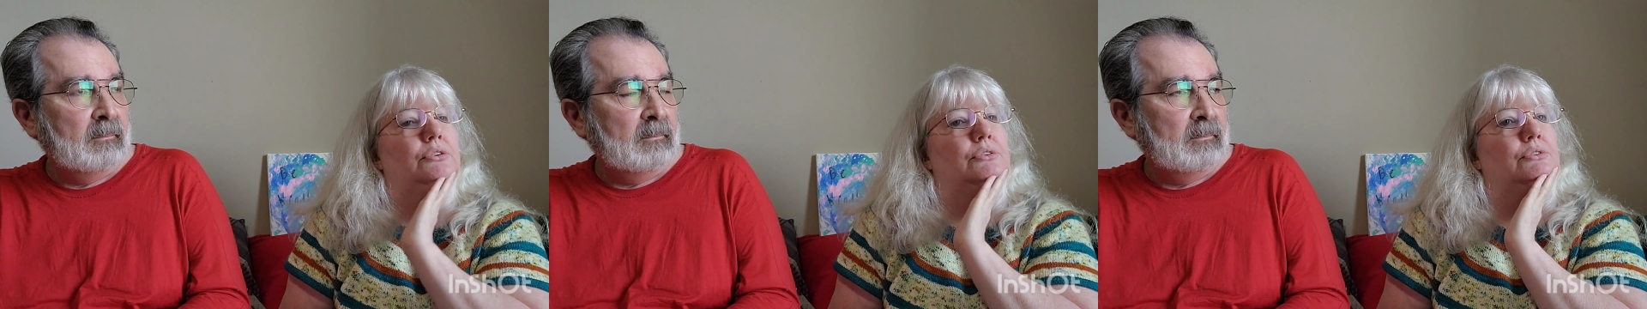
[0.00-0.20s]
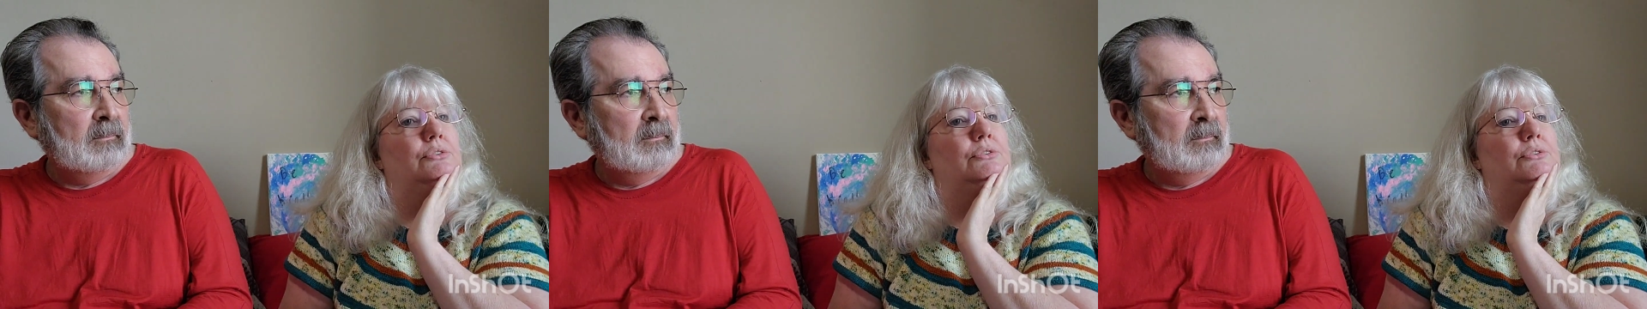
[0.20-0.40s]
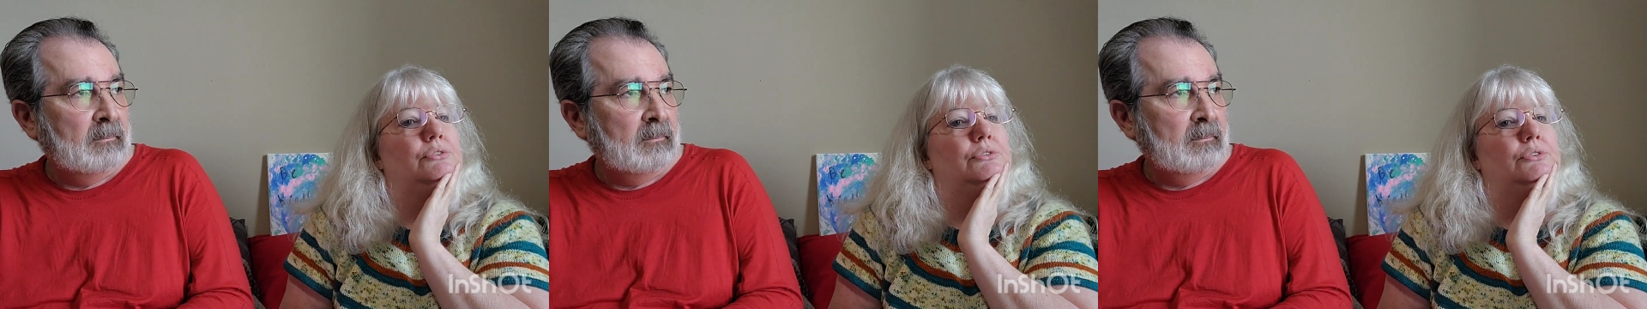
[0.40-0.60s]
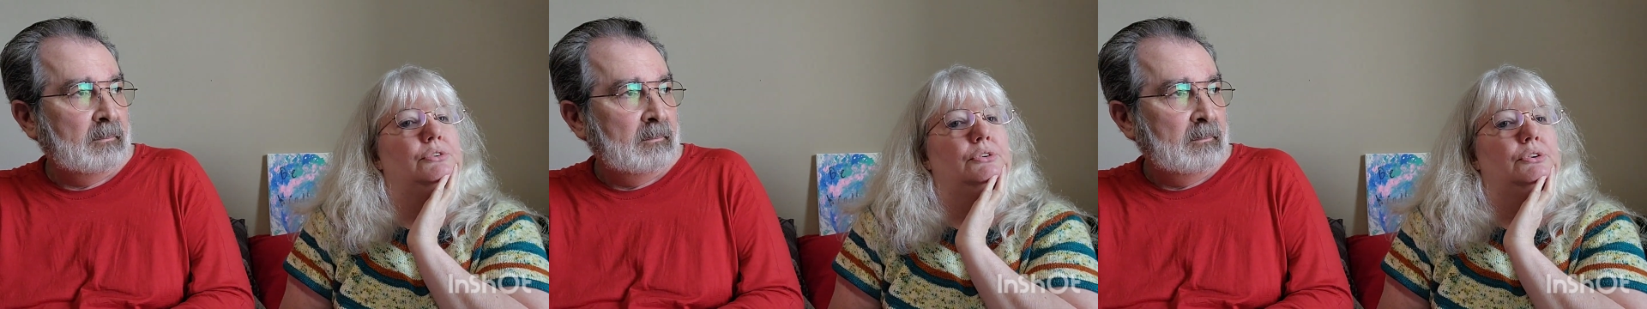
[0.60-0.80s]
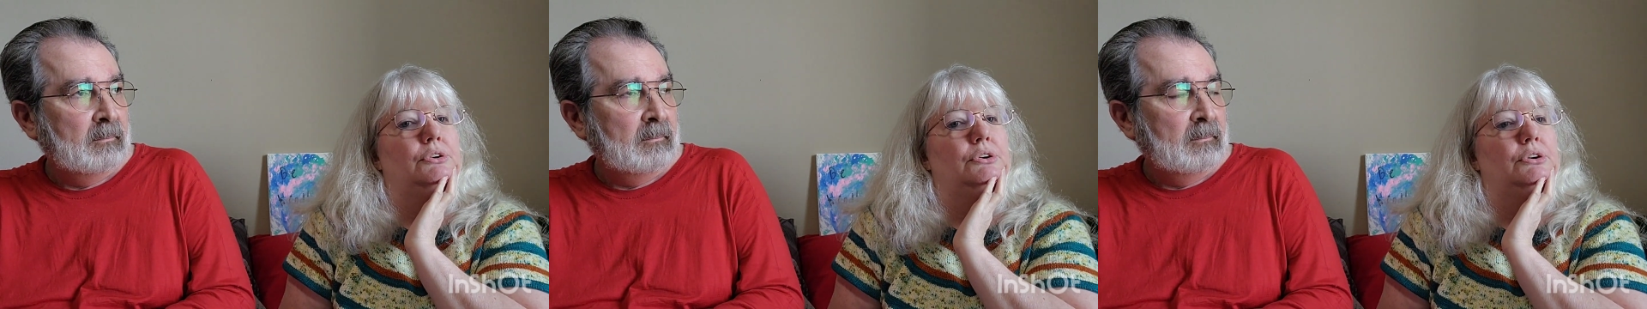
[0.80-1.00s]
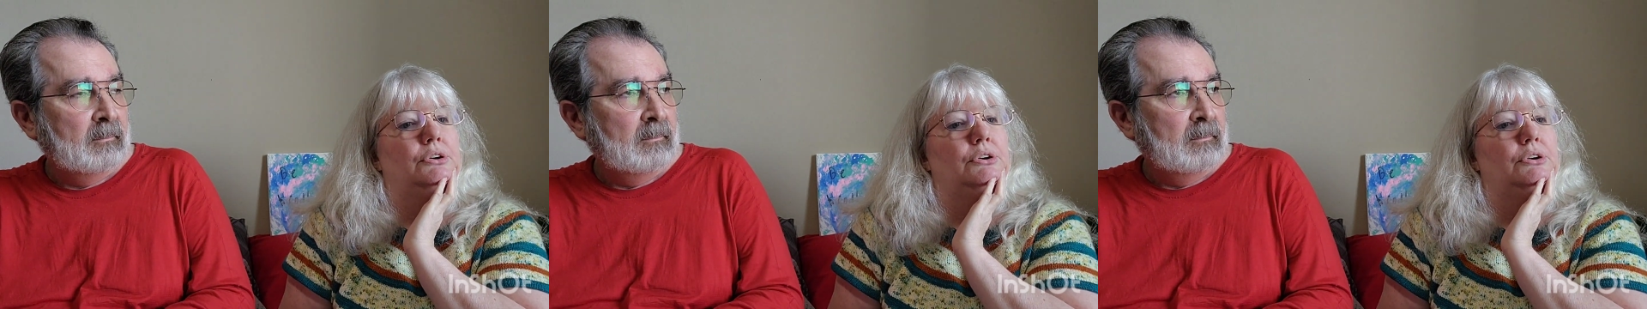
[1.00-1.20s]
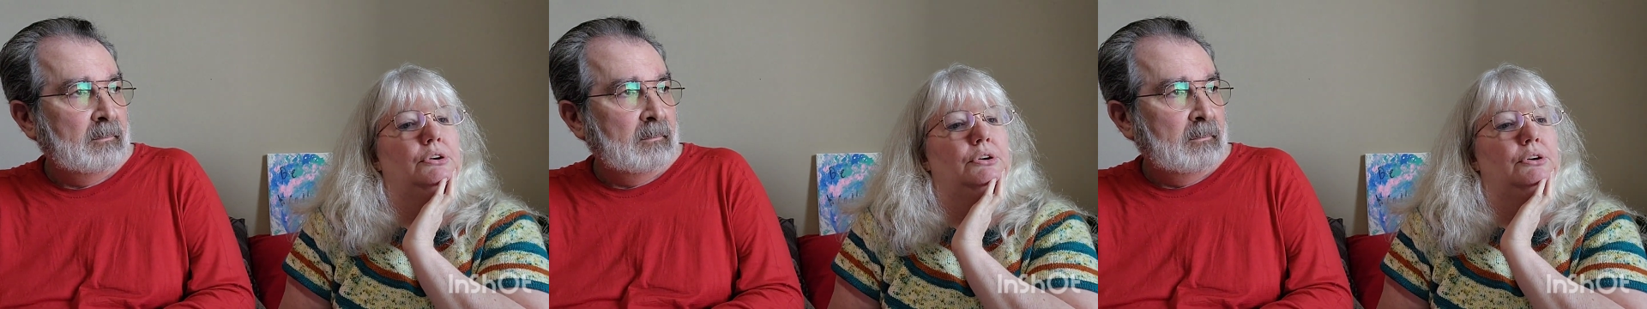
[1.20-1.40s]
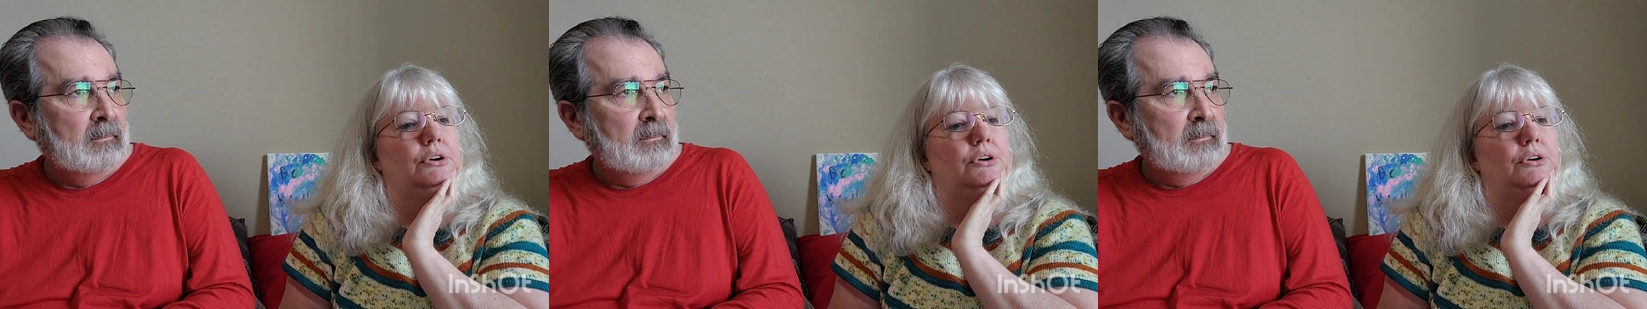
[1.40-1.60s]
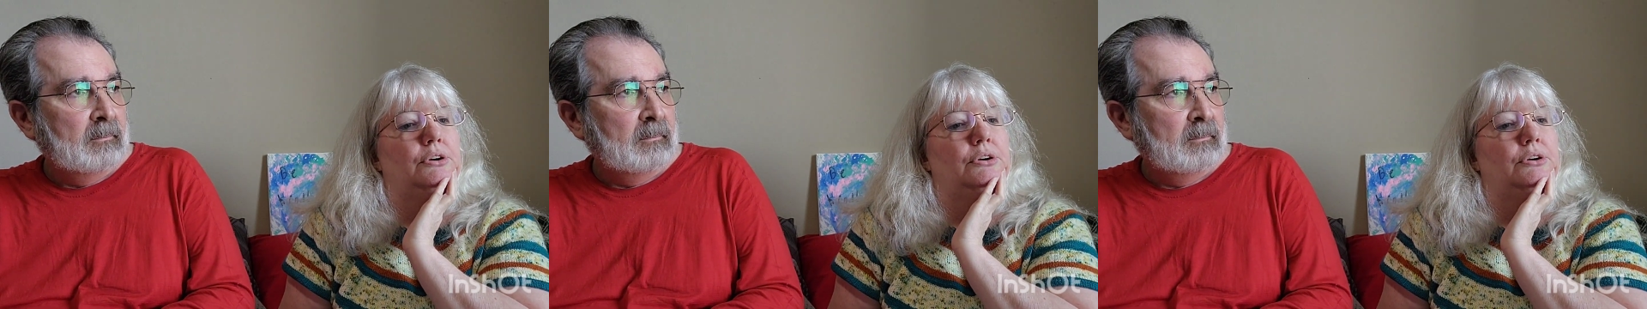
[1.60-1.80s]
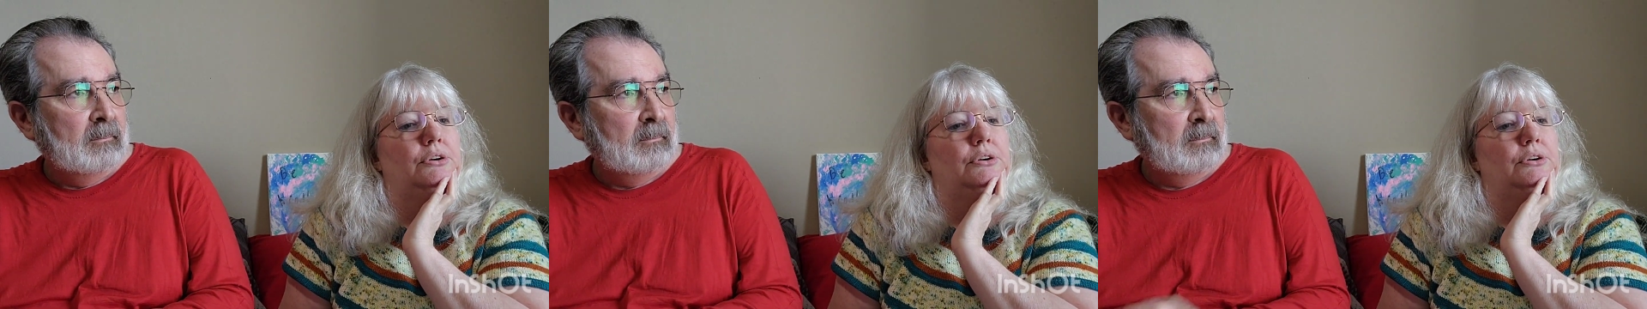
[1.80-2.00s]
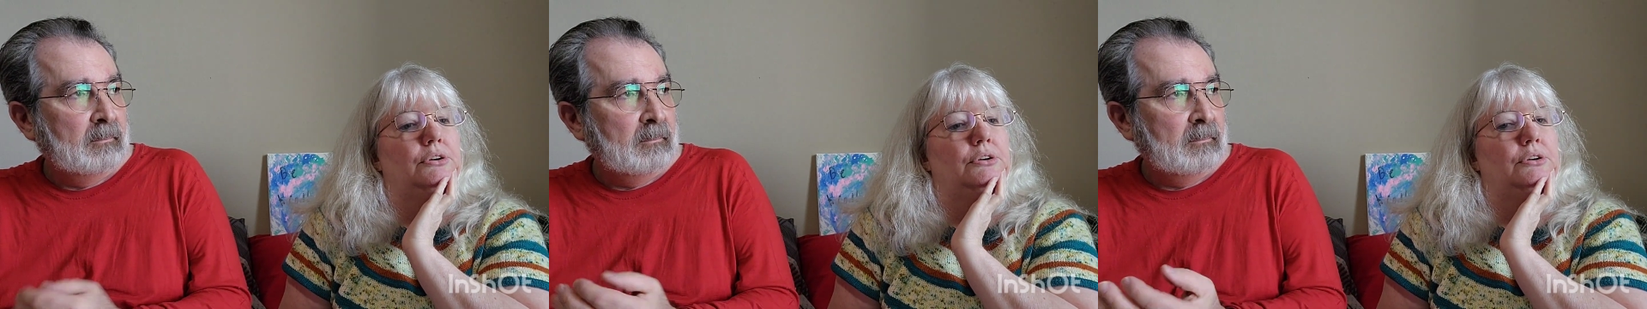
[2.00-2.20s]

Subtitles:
(no one is talking)